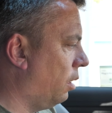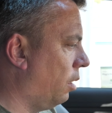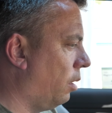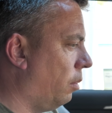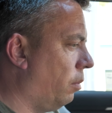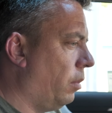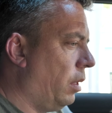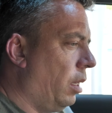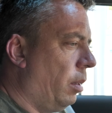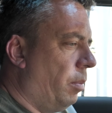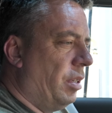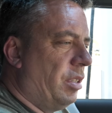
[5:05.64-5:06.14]

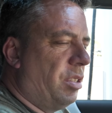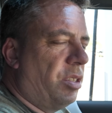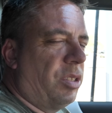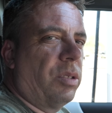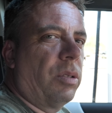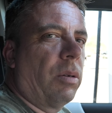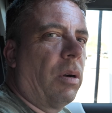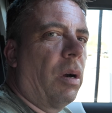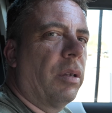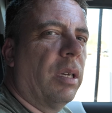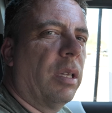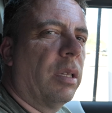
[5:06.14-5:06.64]
maybe
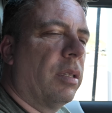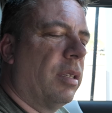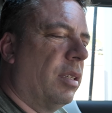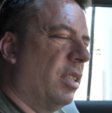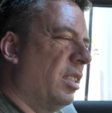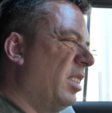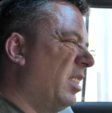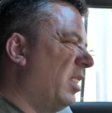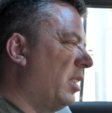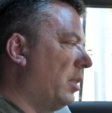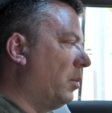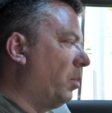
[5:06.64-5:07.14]
started,
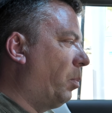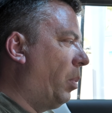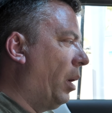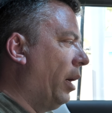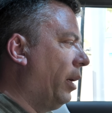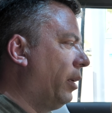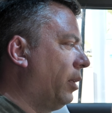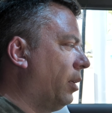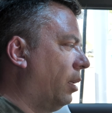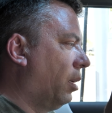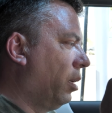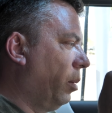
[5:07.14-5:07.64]
it
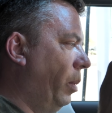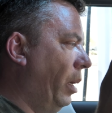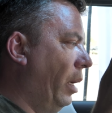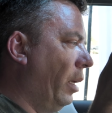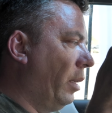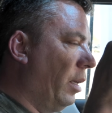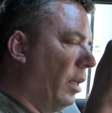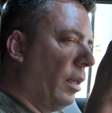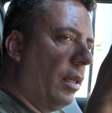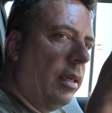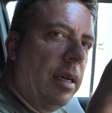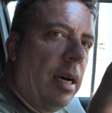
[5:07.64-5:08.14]
spiked a little
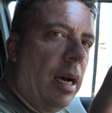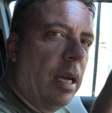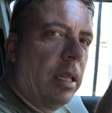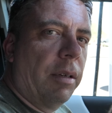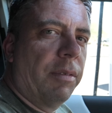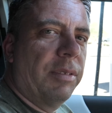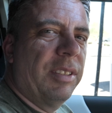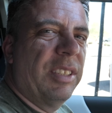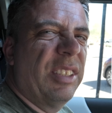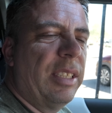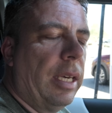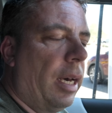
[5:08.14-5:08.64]
bit and kind
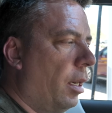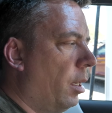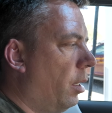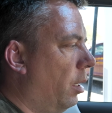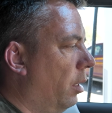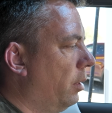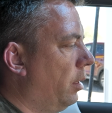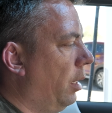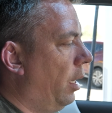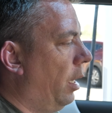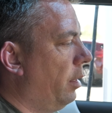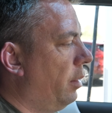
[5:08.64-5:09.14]
of
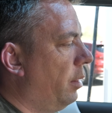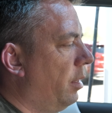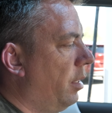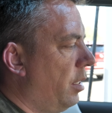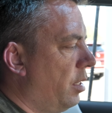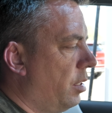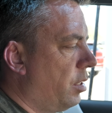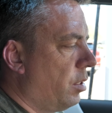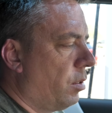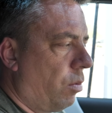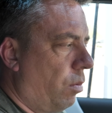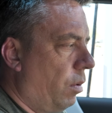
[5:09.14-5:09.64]
settled at
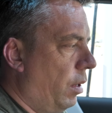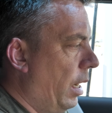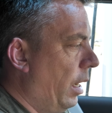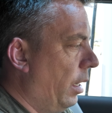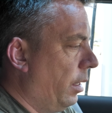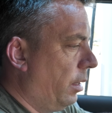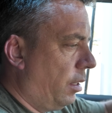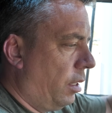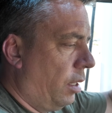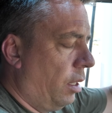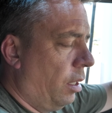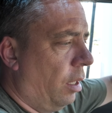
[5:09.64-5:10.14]
this
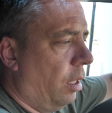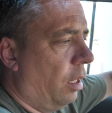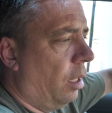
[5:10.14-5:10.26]
rate.